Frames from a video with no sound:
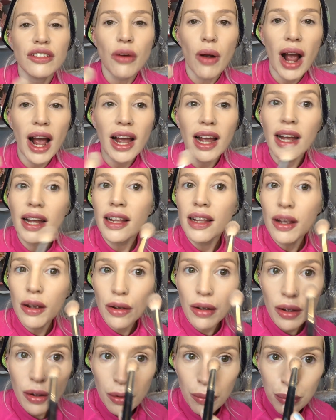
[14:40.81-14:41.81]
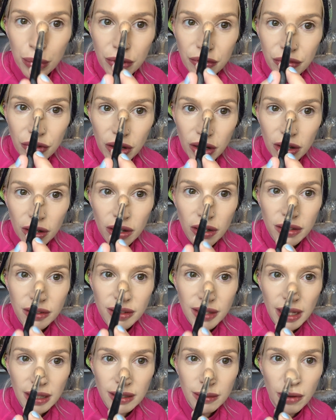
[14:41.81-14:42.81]
So I prefer
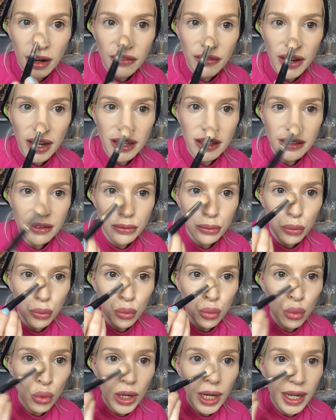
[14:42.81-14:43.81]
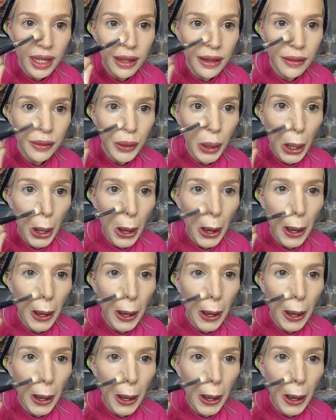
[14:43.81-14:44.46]
setting my face with